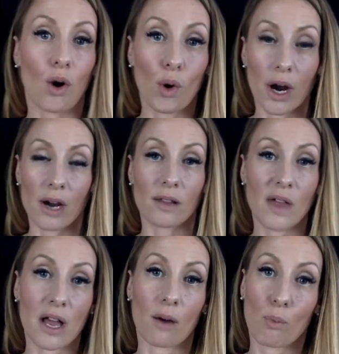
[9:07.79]
or,
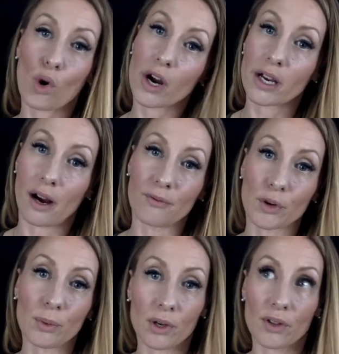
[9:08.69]
like, more
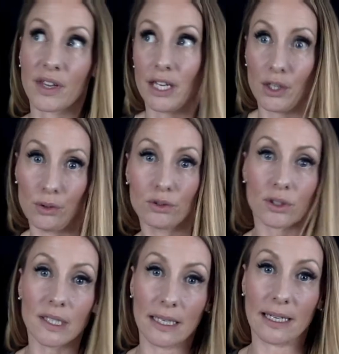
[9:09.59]
uncomfortable than it
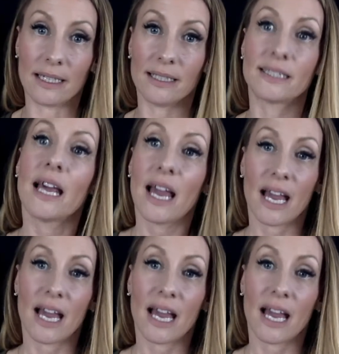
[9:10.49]
usually is.